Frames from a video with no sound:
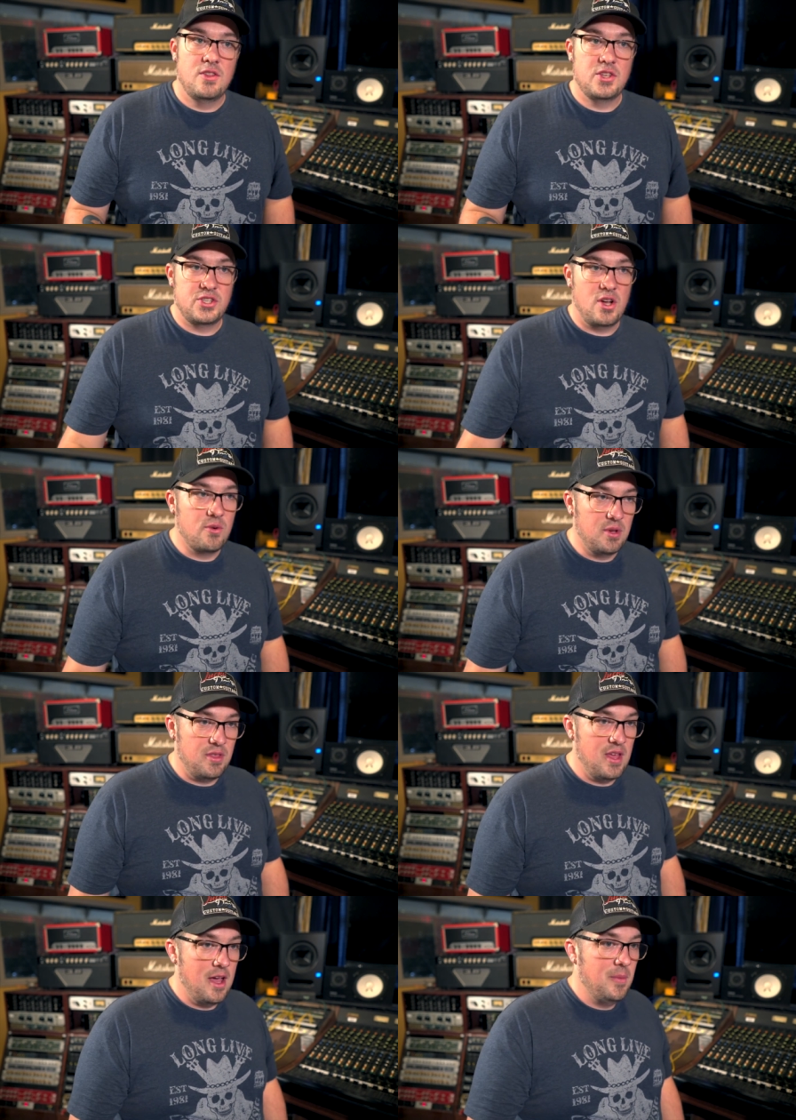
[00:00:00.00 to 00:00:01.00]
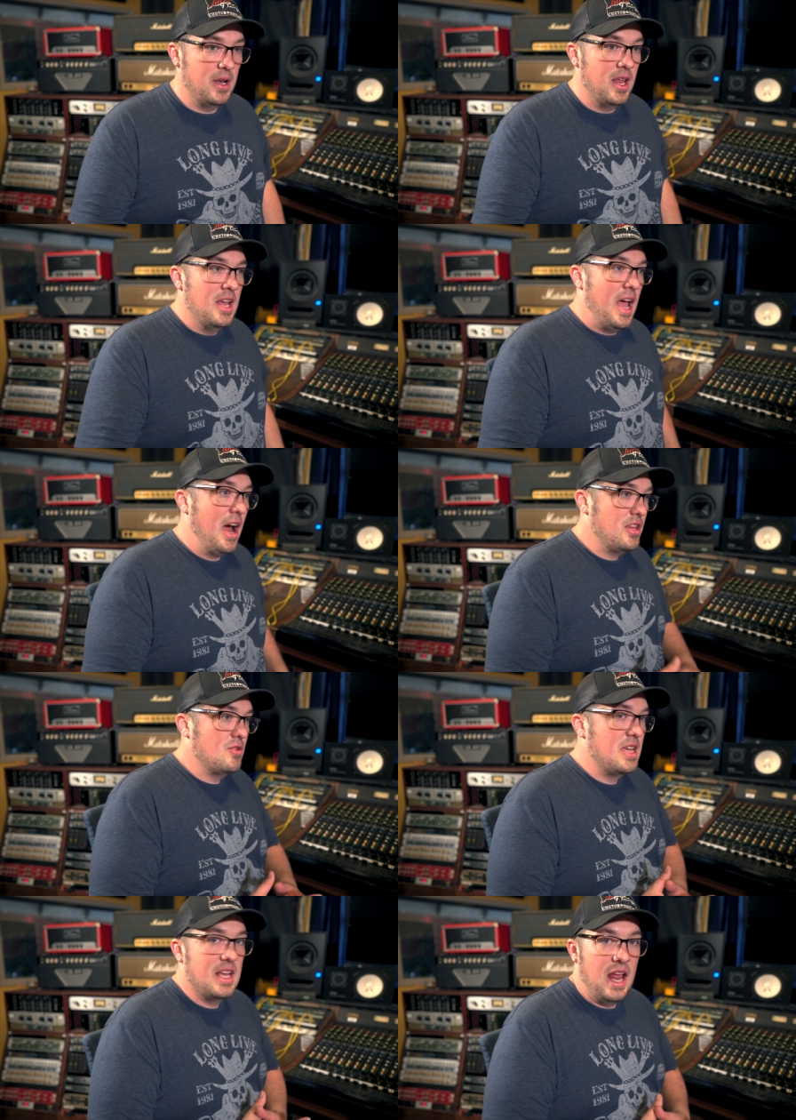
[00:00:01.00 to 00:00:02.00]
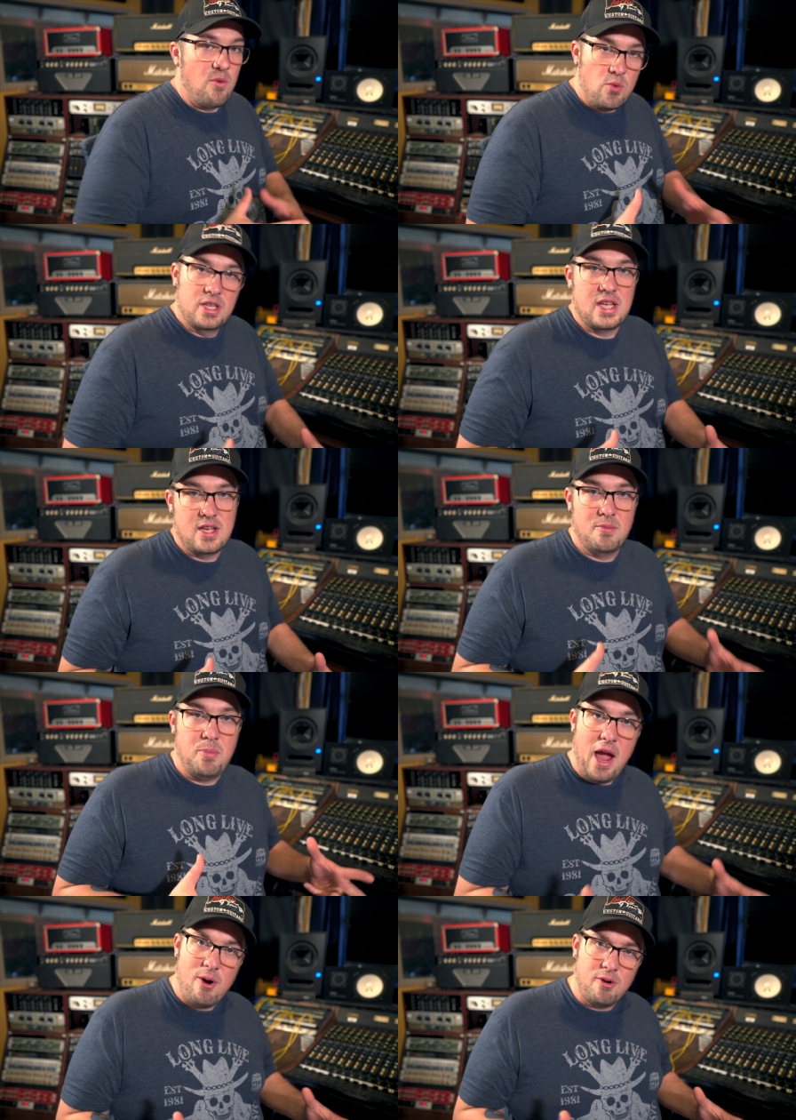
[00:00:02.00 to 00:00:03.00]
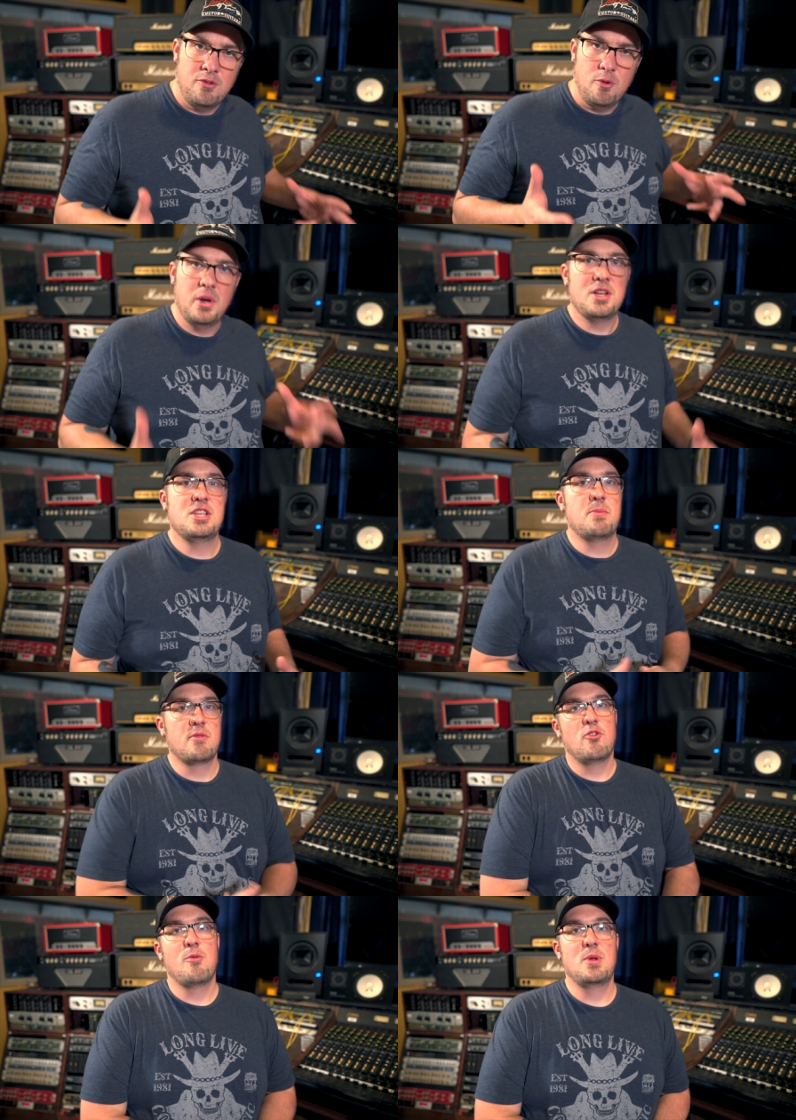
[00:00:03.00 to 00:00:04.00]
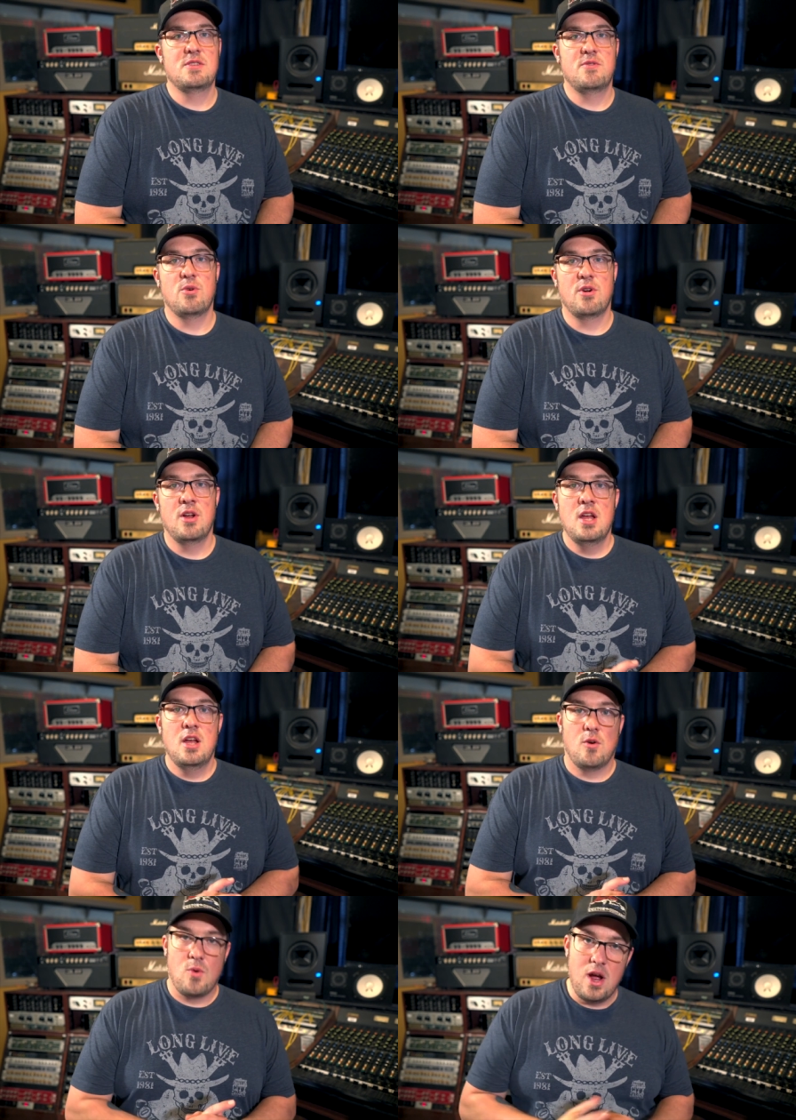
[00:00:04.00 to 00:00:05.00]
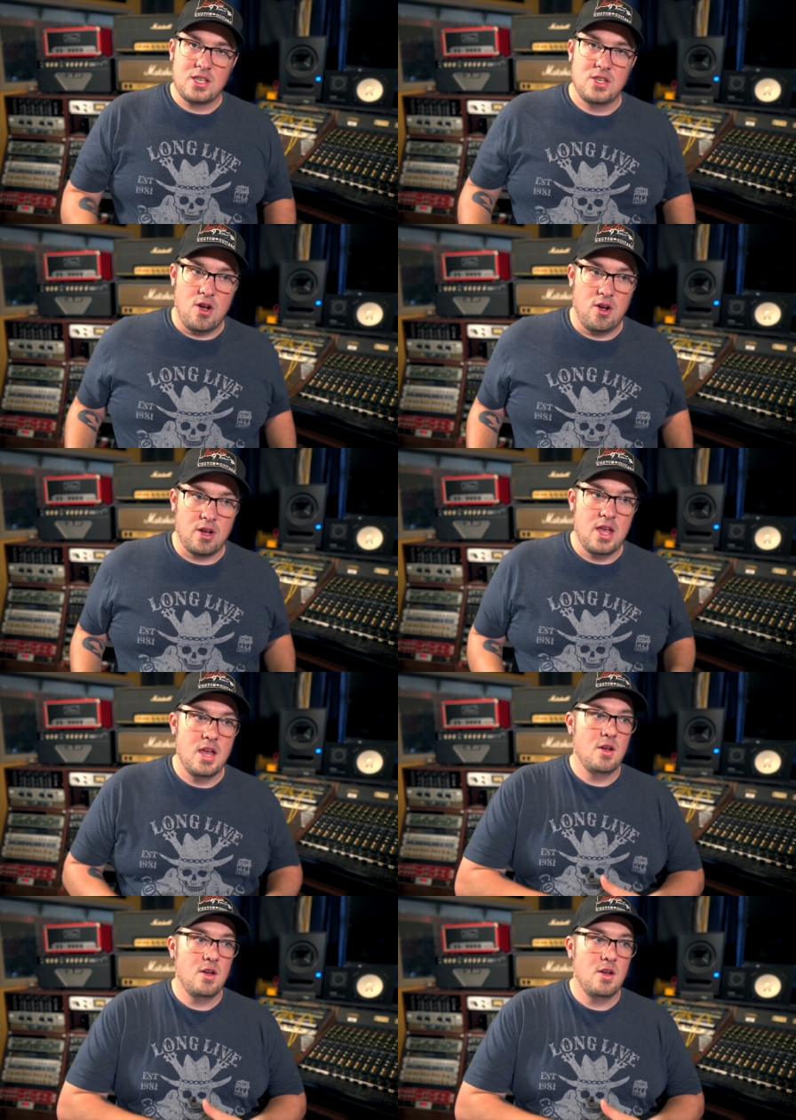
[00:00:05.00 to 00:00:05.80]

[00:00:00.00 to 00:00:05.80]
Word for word: the song with them and how do you get a really good powerful punchy performance for a rock song